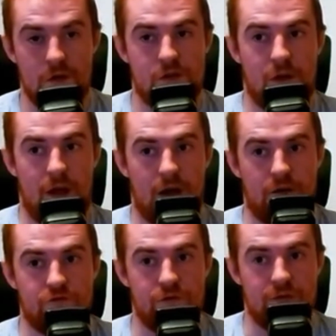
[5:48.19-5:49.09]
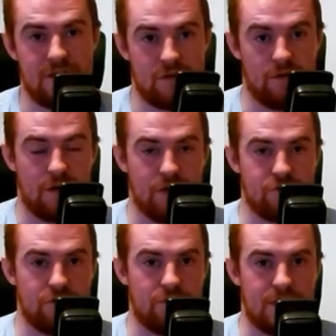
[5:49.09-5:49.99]
So then I drew this dude. I
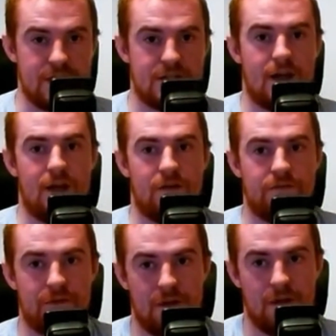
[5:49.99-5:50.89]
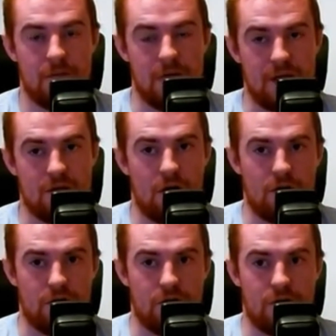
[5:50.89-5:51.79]
drew this kind of big tall
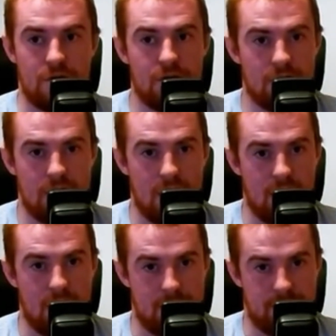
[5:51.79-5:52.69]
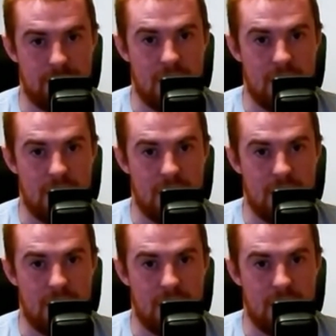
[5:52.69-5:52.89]
dude um,